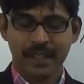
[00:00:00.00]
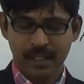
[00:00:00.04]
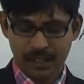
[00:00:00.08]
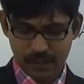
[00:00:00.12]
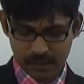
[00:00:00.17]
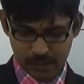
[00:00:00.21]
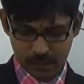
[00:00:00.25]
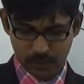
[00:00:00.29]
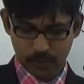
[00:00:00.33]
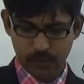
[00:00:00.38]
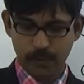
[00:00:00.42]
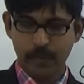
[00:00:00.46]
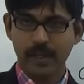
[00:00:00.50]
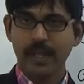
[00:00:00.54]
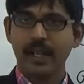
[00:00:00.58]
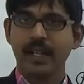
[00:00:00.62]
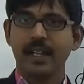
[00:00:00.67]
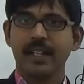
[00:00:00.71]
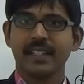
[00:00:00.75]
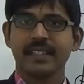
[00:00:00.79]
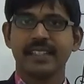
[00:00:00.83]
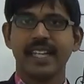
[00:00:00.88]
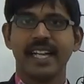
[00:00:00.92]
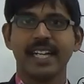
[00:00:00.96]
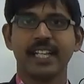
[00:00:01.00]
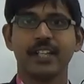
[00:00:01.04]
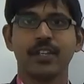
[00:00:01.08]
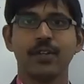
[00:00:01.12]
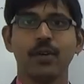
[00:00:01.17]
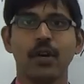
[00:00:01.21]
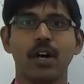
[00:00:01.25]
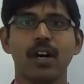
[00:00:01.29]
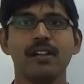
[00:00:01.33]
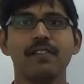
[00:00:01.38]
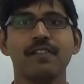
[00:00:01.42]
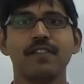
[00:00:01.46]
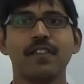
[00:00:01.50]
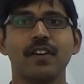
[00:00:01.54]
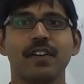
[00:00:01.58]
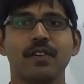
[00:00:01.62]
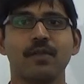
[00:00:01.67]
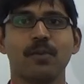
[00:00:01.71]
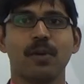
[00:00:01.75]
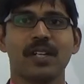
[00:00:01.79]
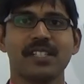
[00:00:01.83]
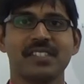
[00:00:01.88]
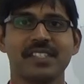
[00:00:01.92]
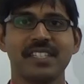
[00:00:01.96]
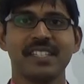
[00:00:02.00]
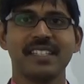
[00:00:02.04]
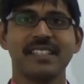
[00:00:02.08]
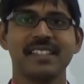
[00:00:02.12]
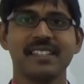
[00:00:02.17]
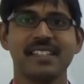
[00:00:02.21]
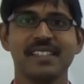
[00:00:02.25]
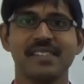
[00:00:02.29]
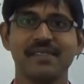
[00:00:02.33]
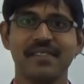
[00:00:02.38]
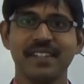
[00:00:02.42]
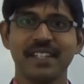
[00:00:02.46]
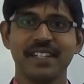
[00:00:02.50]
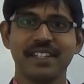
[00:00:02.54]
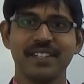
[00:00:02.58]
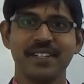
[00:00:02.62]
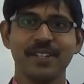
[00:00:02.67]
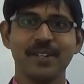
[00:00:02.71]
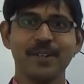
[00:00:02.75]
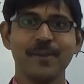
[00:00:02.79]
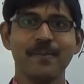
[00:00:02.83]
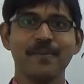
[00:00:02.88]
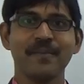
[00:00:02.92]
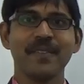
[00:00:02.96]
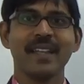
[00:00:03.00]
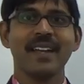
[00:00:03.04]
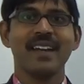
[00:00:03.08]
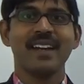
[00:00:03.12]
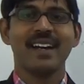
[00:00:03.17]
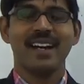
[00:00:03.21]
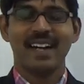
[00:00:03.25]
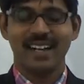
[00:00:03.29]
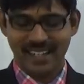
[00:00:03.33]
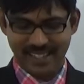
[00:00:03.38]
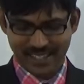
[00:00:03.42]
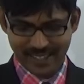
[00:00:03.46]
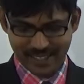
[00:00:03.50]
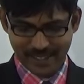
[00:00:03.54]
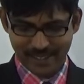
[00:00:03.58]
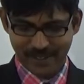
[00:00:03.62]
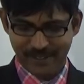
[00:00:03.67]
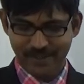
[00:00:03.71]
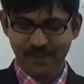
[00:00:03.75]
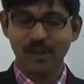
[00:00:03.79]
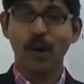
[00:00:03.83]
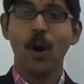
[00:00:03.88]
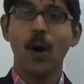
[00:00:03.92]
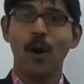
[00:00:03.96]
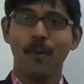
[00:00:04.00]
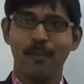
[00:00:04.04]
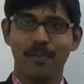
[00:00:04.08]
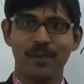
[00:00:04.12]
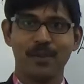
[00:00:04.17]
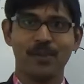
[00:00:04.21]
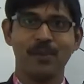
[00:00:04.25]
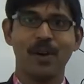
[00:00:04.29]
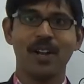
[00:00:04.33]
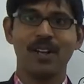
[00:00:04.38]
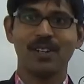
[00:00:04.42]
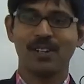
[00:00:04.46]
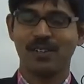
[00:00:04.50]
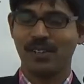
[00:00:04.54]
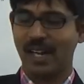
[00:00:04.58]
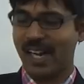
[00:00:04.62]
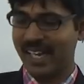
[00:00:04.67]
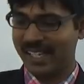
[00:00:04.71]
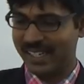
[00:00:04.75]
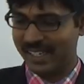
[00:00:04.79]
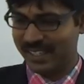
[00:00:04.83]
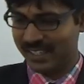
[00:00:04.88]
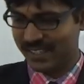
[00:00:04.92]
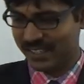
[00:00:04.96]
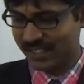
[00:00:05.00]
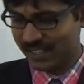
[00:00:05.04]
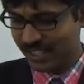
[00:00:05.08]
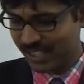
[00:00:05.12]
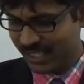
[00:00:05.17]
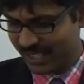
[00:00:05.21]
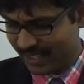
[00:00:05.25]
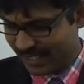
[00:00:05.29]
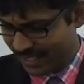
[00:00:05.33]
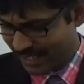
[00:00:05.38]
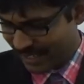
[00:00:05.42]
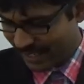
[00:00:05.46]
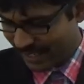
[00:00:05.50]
So thank you all for watching this video. Hope you all understood.